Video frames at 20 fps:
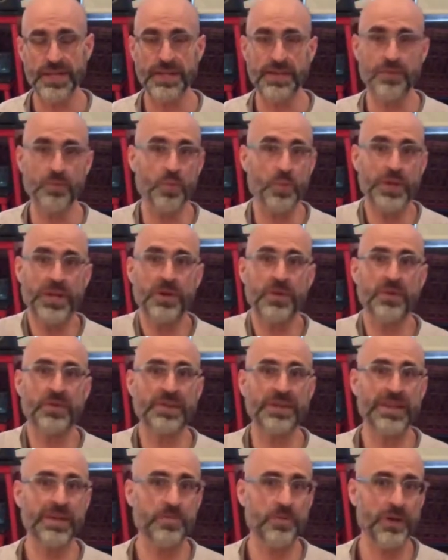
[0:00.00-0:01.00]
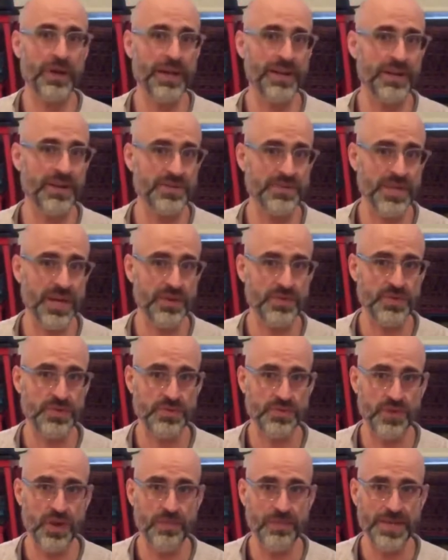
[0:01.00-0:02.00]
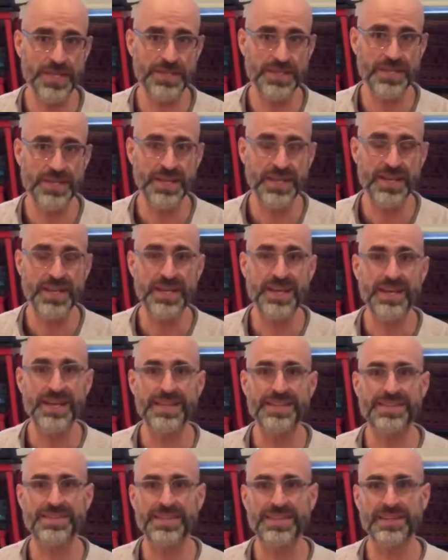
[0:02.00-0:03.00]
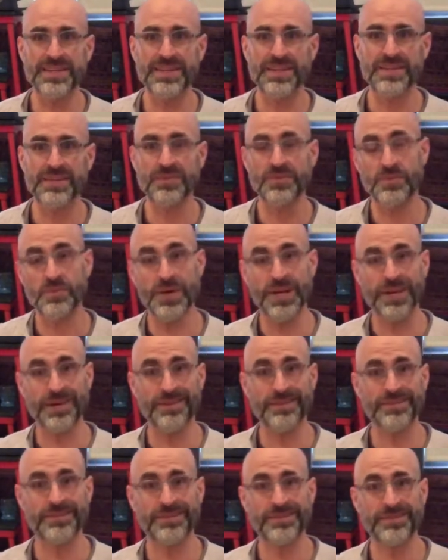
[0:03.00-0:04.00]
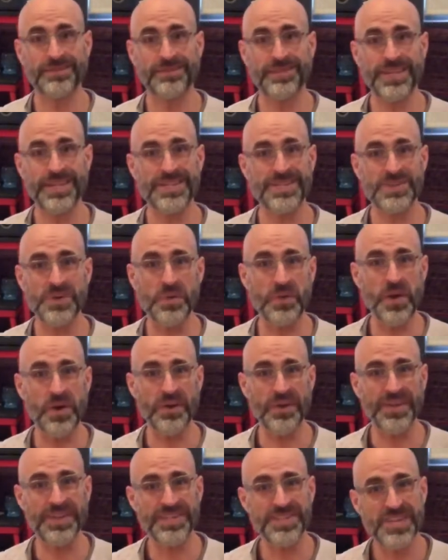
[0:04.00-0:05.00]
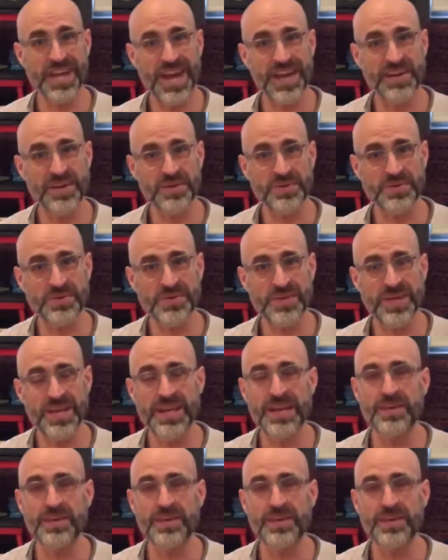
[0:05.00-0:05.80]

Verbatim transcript: we don't liberate ourselves from it until well, it's no longer in the shadows.